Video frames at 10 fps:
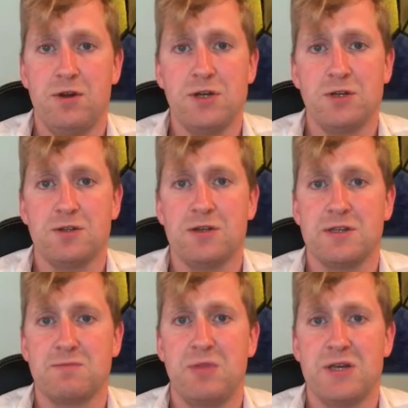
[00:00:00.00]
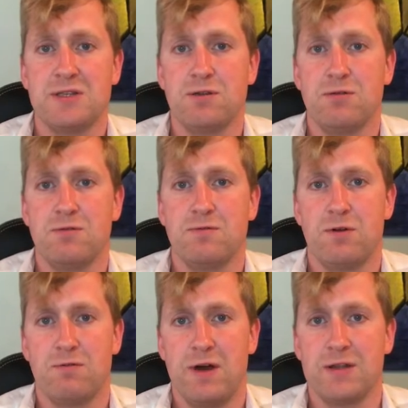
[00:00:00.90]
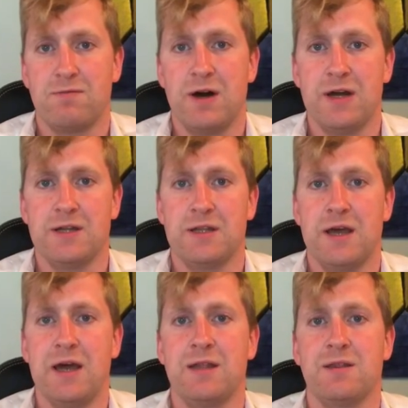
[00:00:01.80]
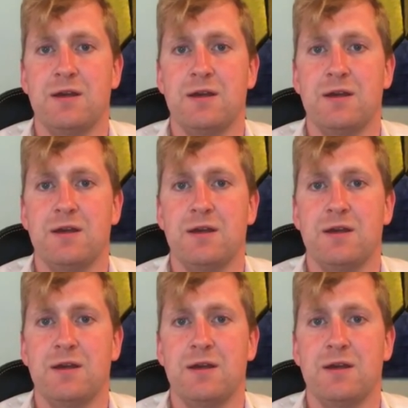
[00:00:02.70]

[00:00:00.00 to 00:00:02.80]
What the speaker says: Region is best known for white wine, and